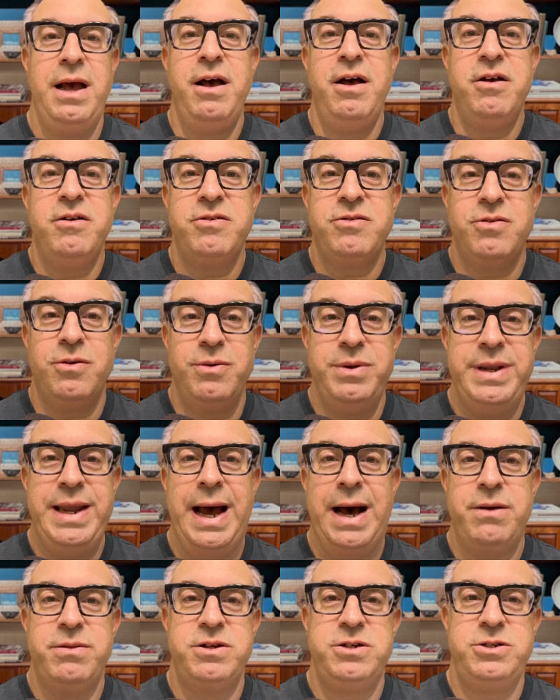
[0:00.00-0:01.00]
So
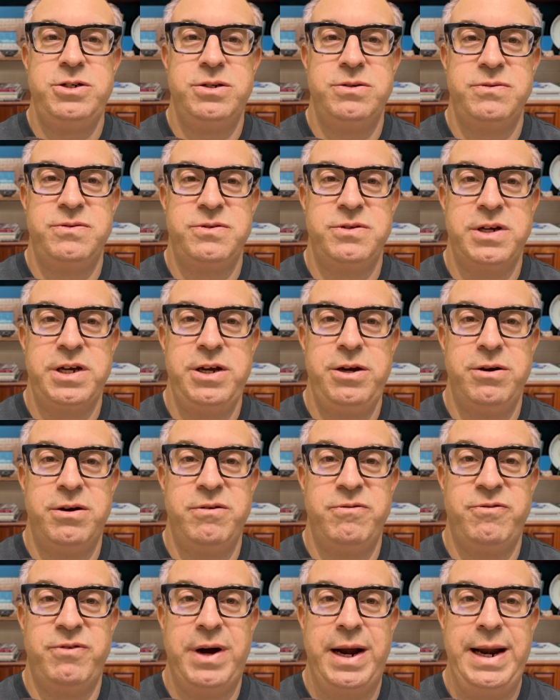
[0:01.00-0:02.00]
now that you've
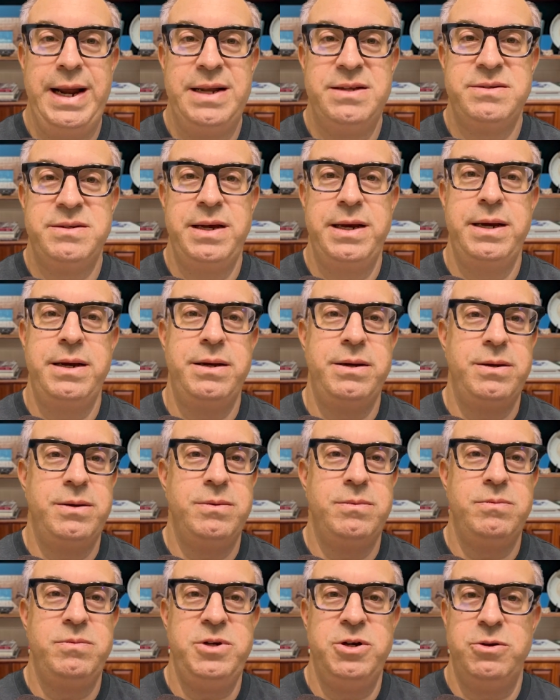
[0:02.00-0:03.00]
secured financing,
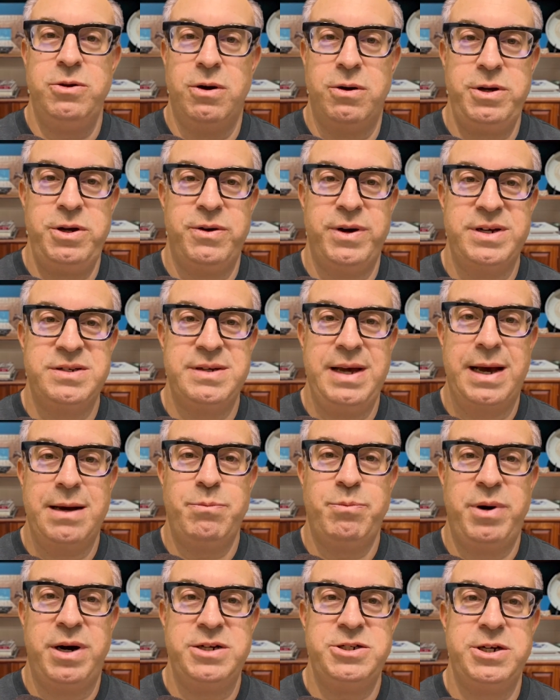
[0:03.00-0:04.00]
you know your
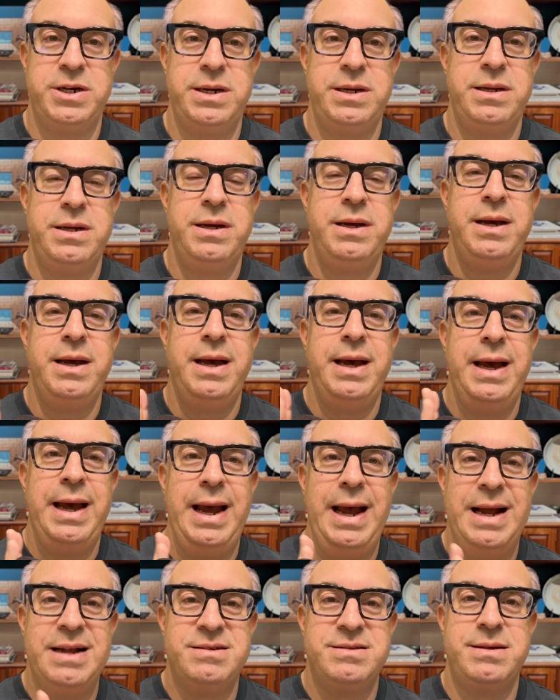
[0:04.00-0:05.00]
exact budget,
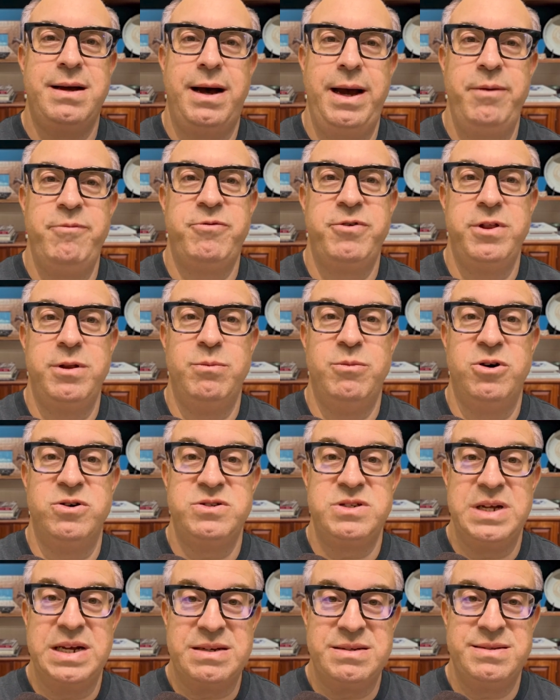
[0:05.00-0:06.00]
it's time for the
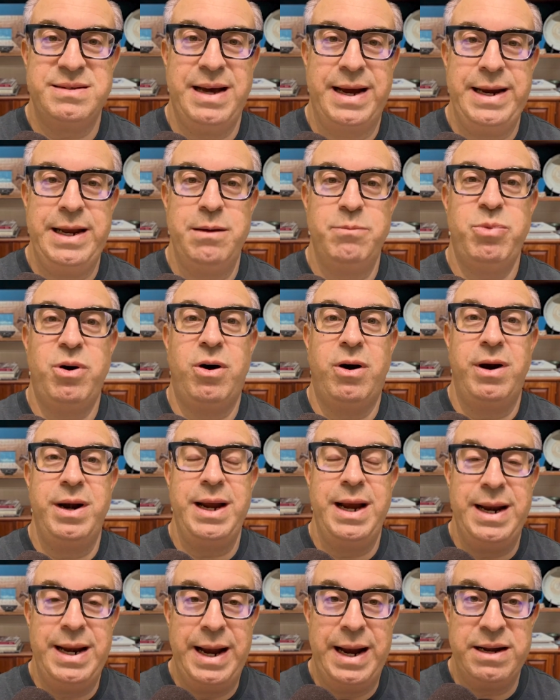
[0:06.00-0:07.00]
most exciting part,
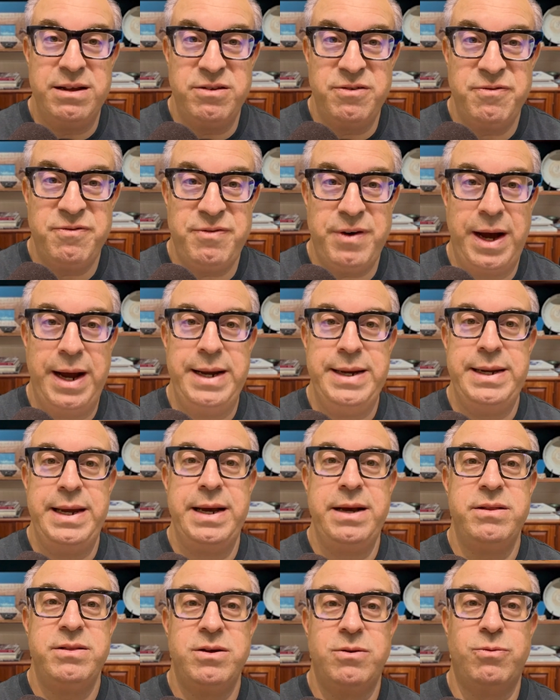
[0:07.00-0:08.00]
and that is
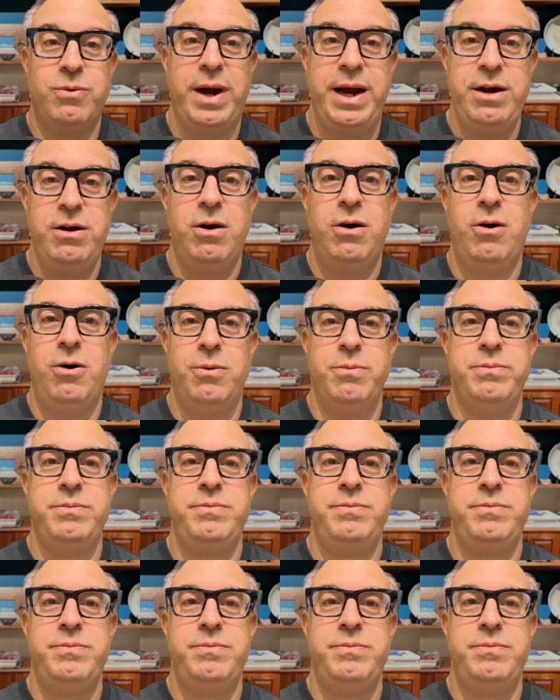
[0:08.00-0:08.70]
finding the right home.